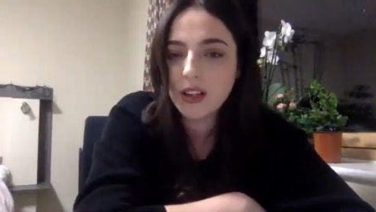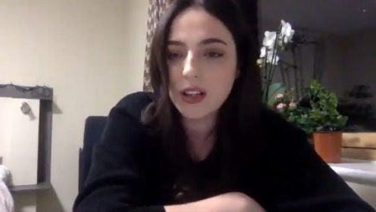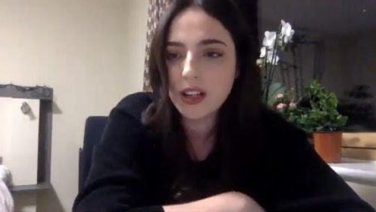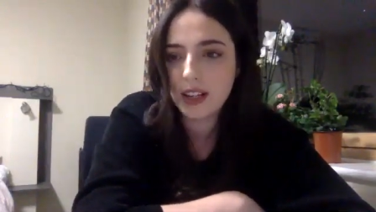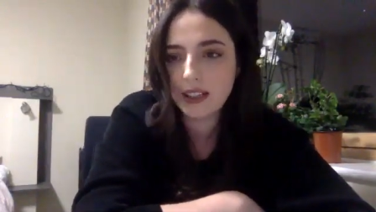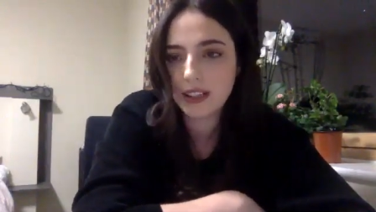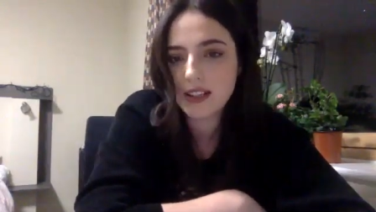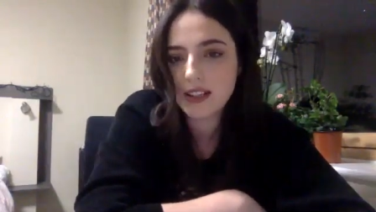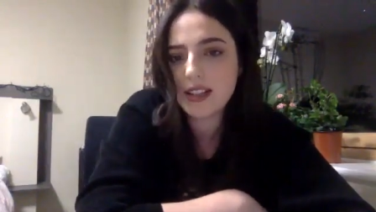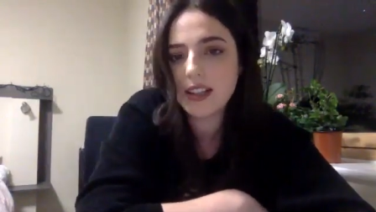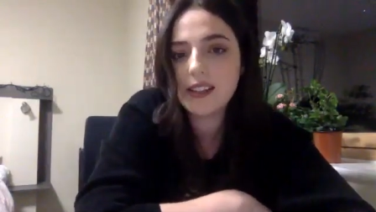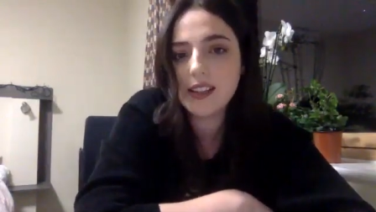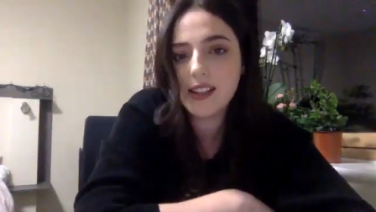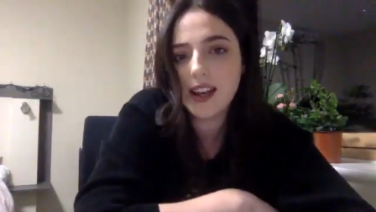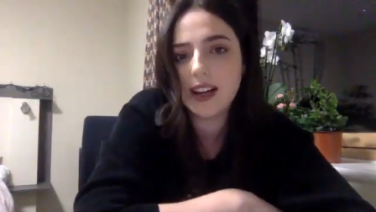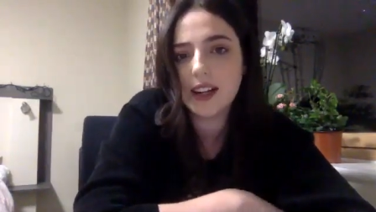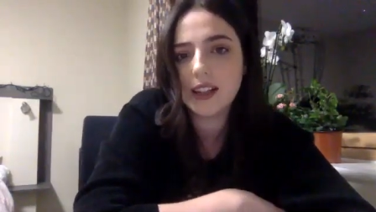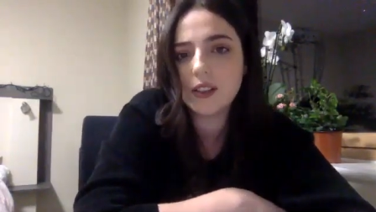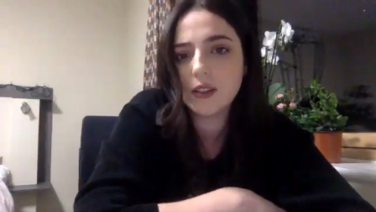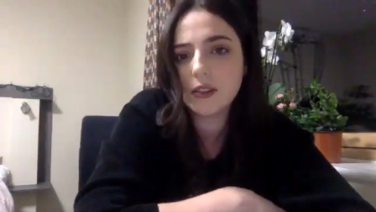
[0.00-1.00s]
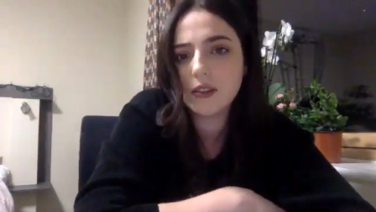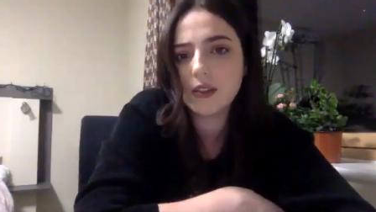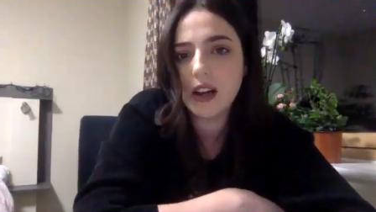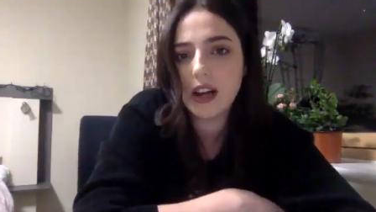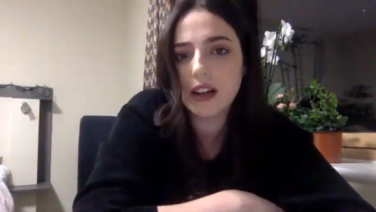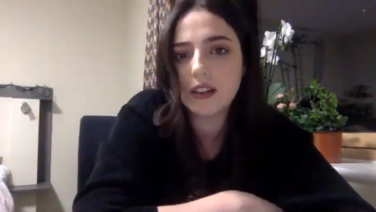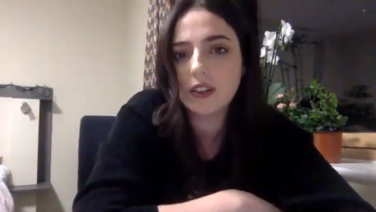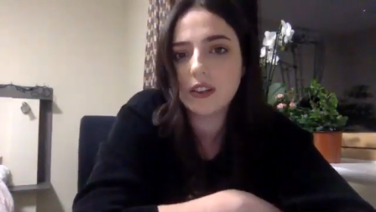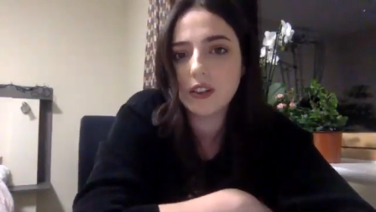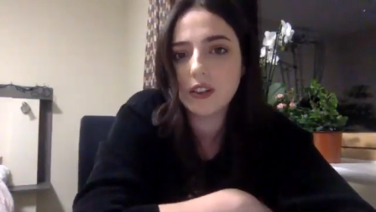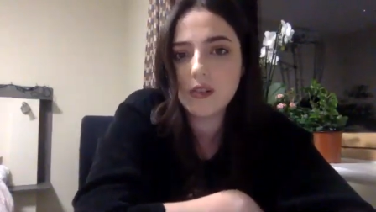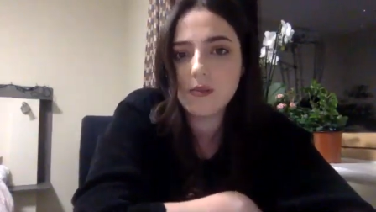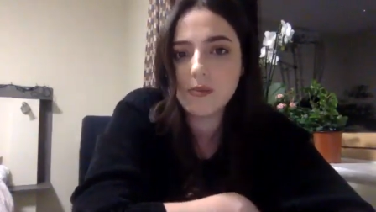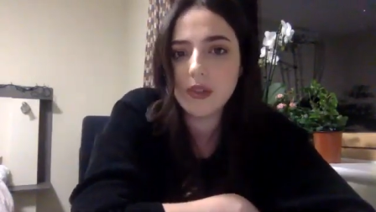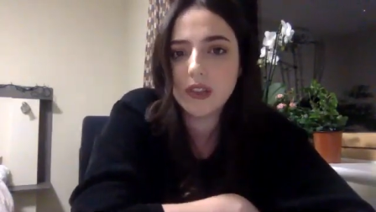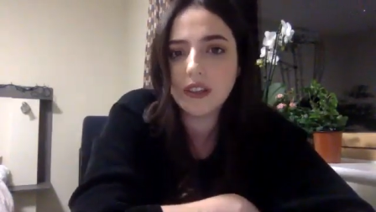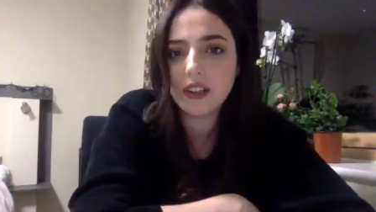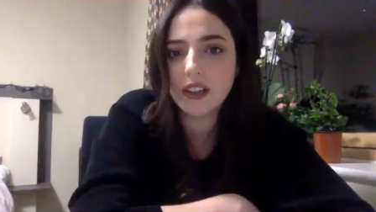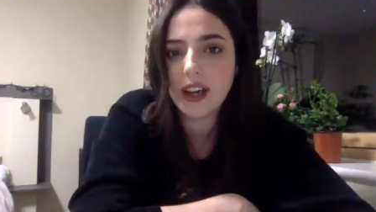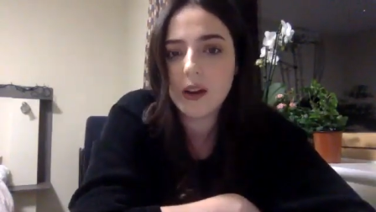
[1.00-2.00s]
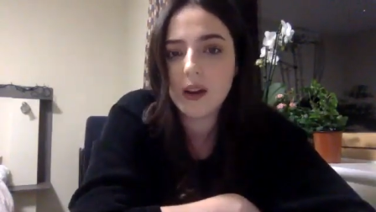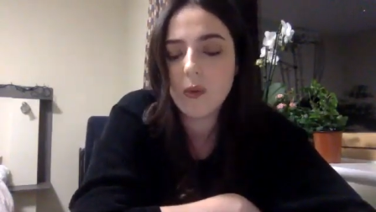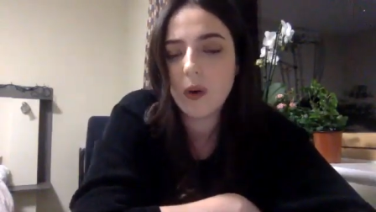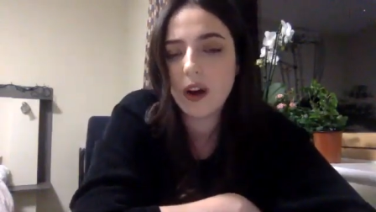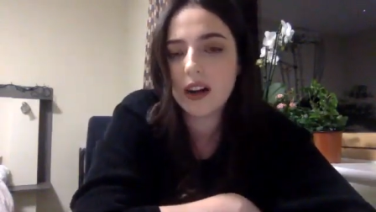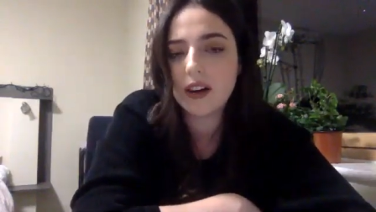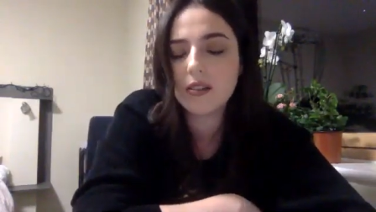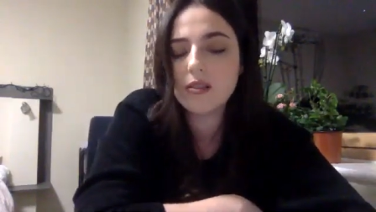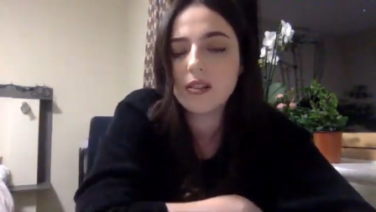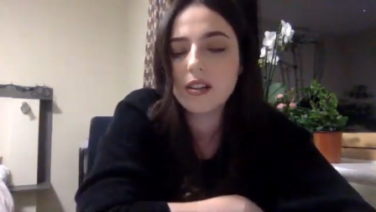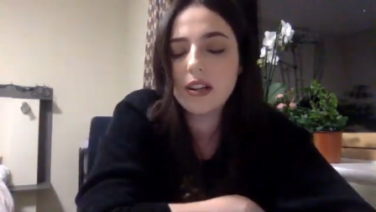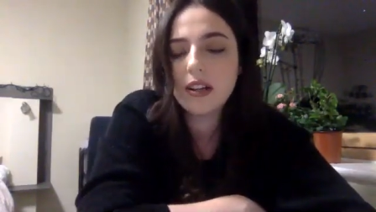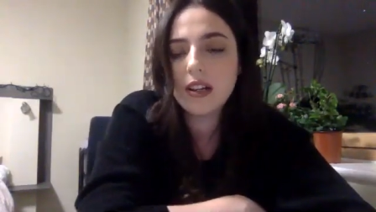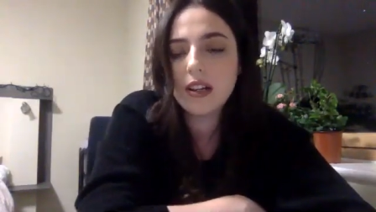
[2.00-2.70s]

And I said, Yeah, I do know how to communicate well.